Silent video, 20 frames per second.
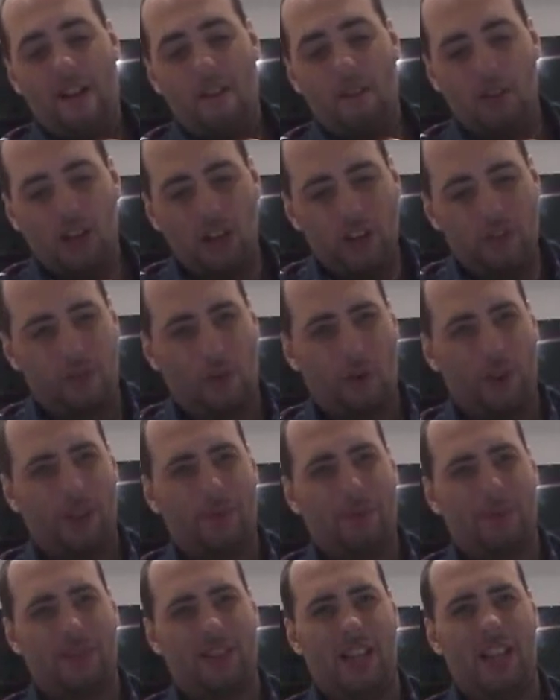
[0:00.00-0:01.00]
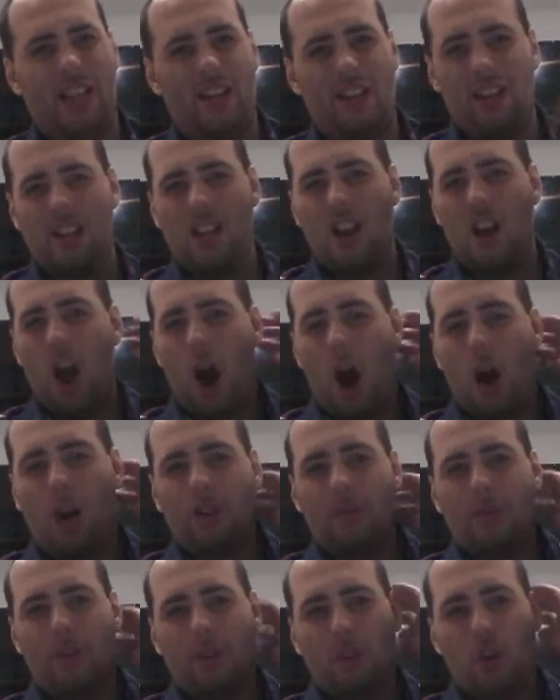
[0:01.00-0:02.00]
Really? 43%? I'll
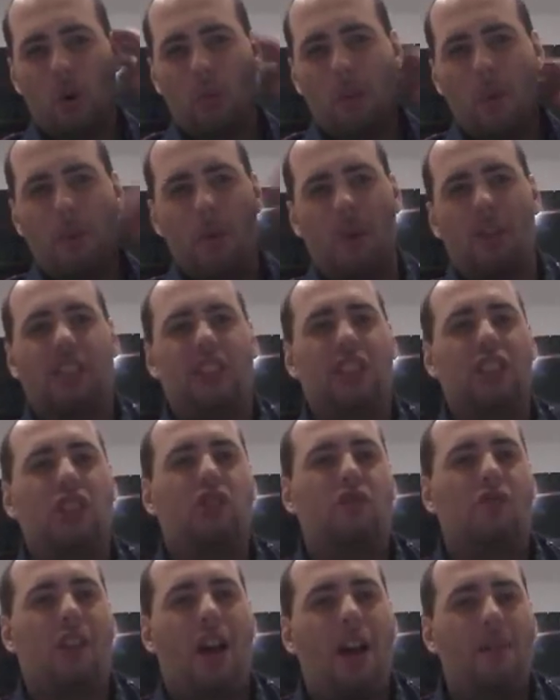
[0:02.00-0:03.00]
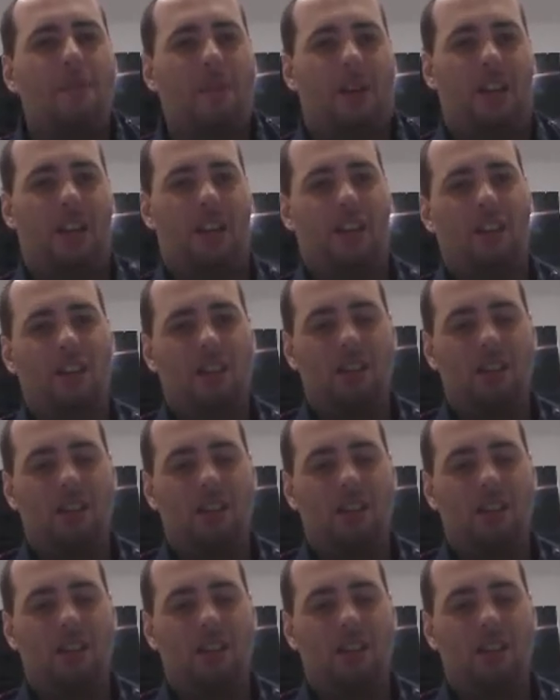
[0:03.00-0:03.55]
just make sure one person is around me.